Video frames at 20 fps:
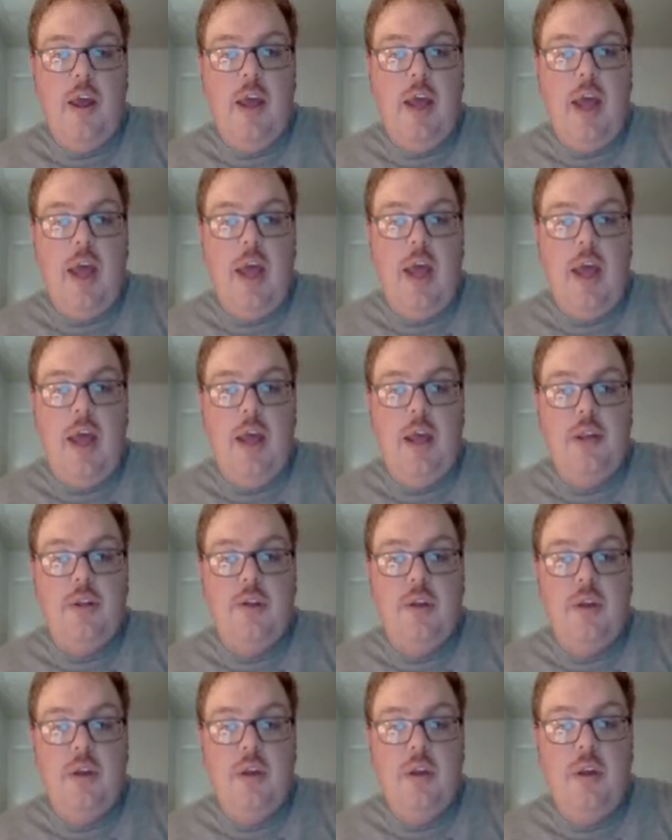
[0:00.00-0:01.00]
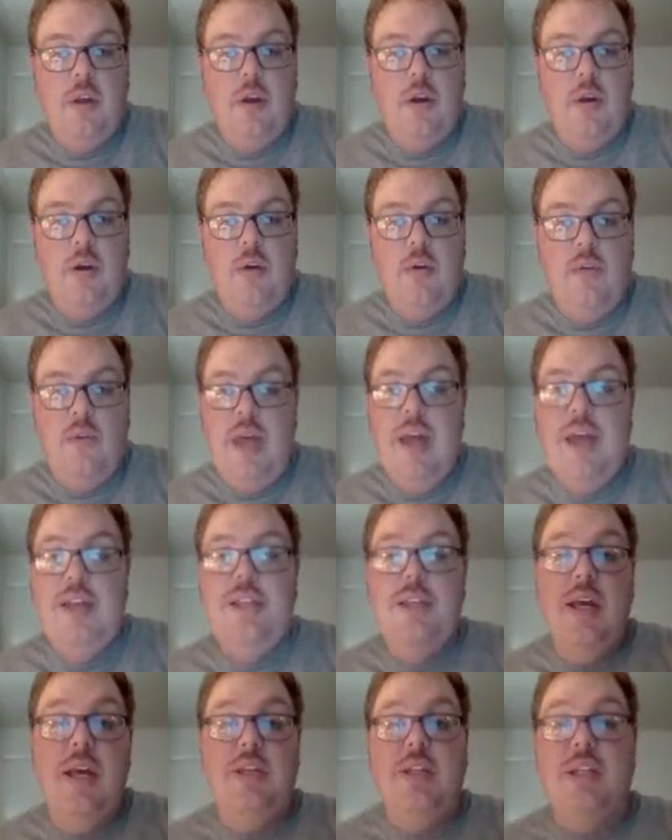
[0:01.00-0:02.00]
And
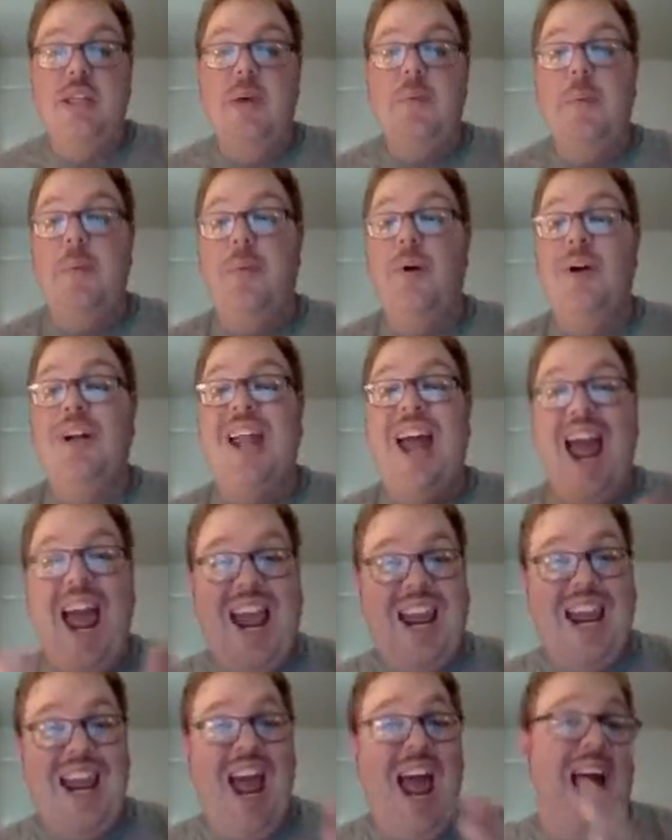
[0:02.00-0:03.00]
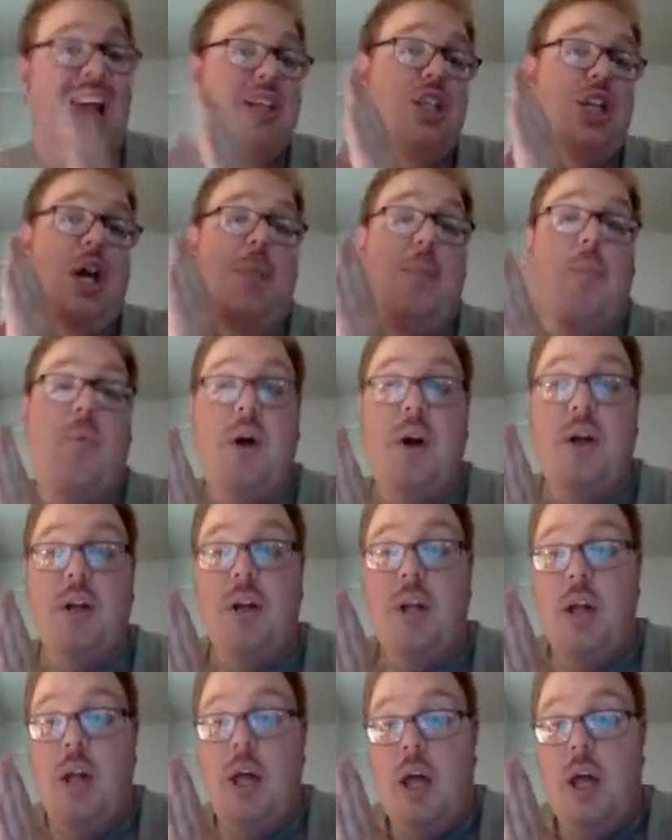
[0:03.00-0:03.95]
this is simply put a catch up one.